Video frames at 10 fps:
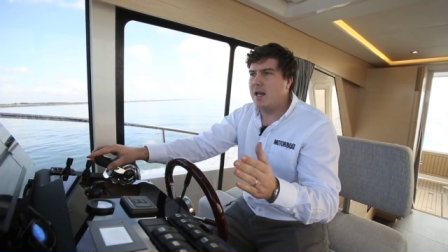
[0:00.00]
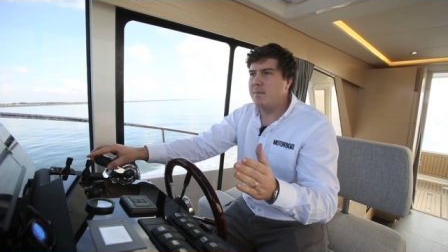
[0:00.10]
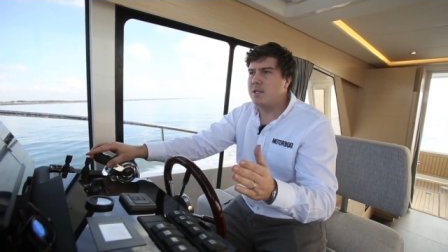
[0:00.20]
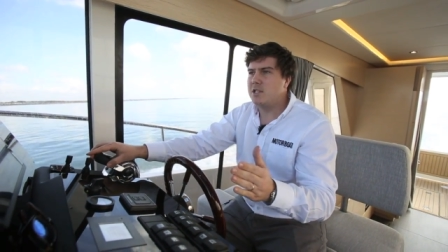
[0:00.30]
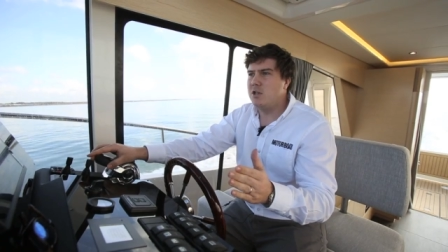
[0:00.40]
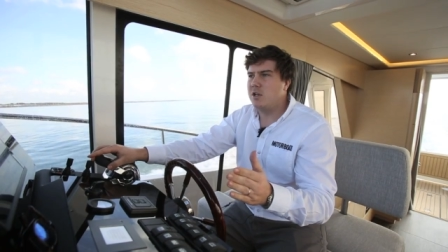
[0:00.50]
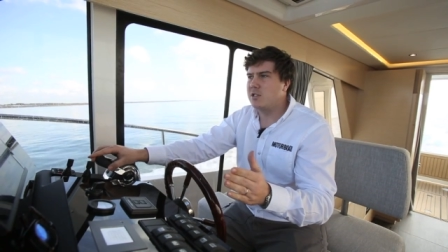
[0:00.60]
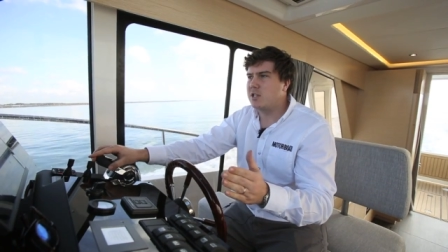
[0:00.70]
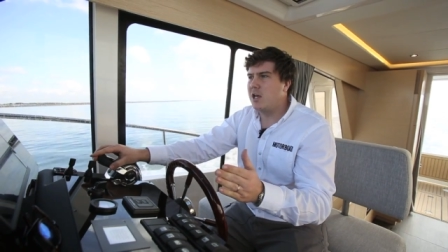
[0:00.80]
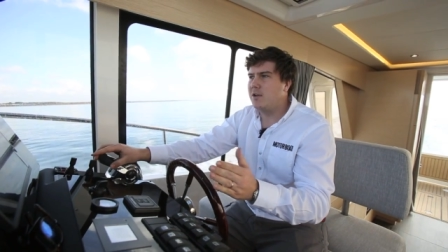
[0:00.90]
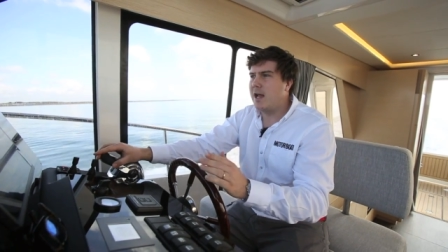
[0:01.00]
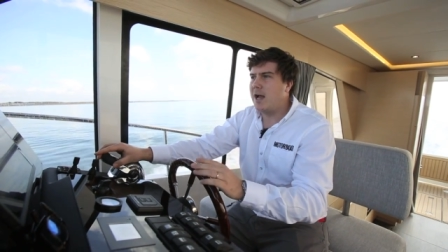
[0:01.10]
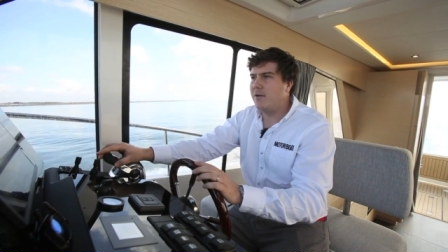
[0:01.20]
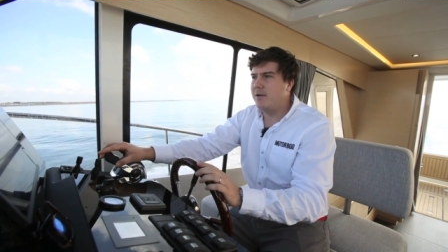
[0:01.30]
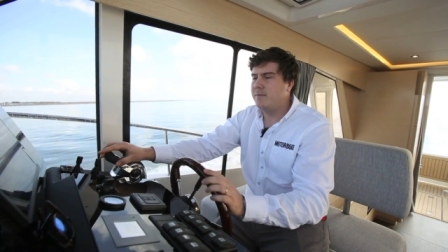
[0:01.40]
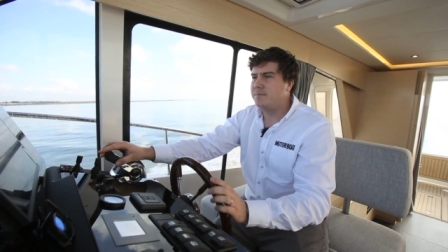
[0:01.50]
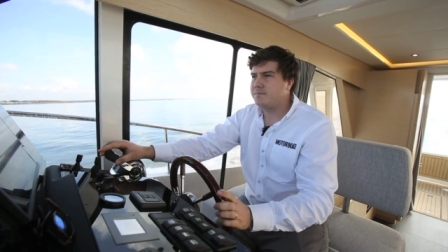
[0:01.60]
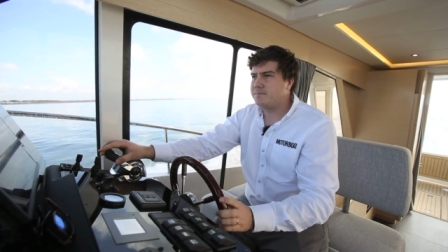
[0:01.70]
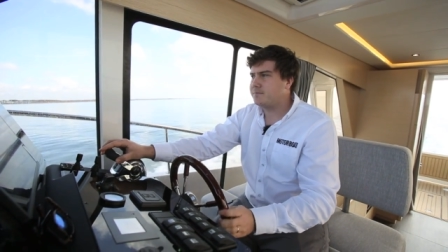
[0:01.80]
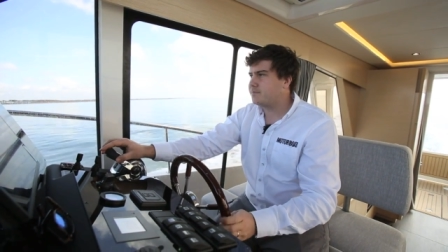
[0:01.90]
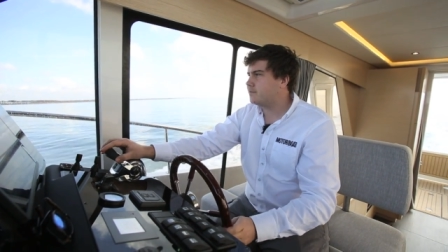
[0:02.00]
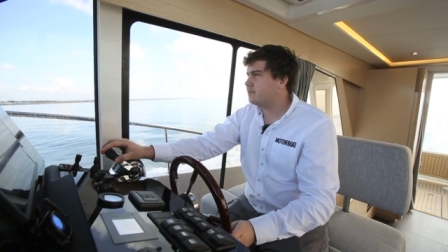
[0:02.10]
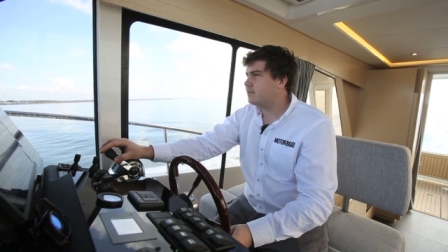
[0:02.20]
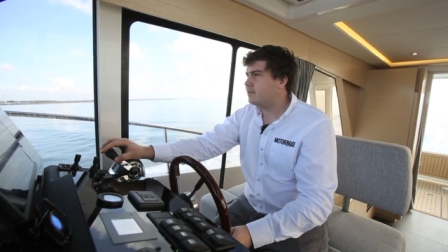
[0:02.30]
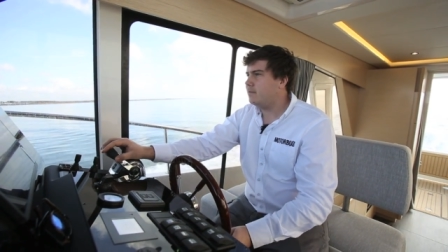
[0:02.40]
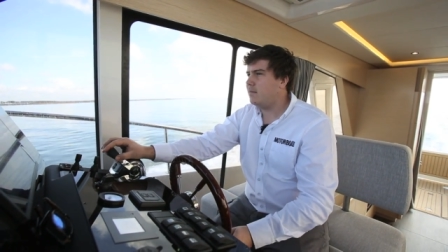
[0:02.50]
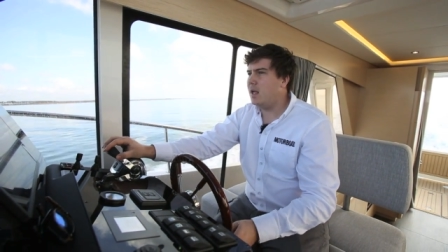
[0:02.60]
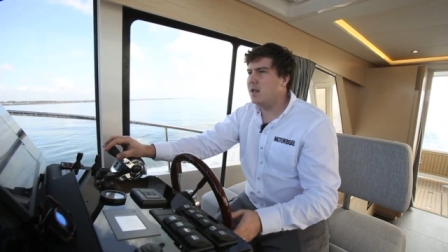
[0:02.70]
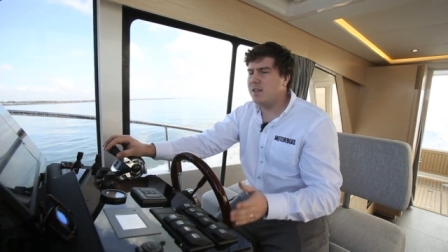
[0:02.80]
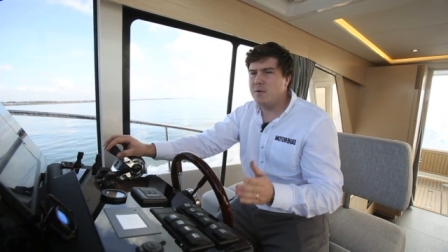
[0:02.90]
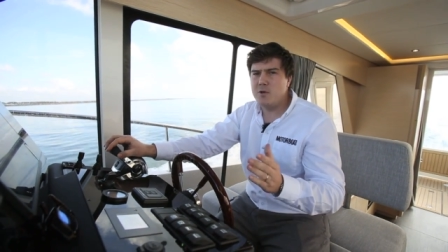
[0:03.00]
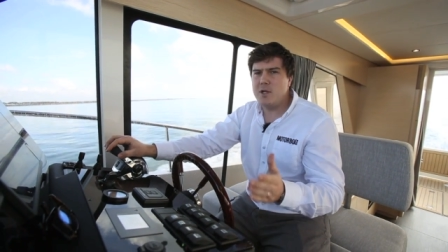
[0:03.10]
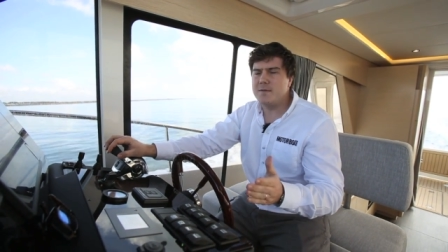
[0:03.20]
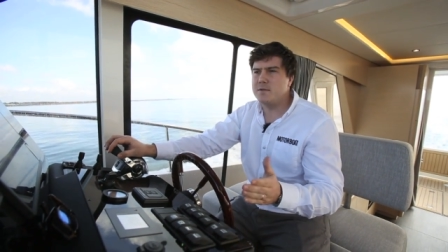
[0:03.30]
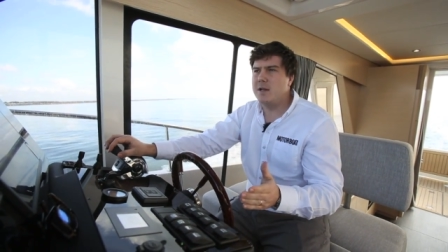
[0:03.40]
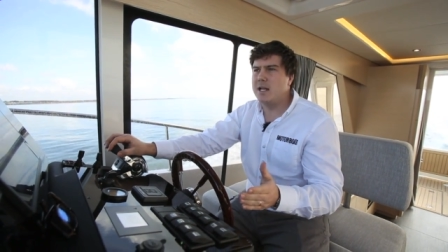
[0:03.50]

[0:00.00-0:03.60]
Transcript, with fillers: and it means that you can slow down. And I think what you have to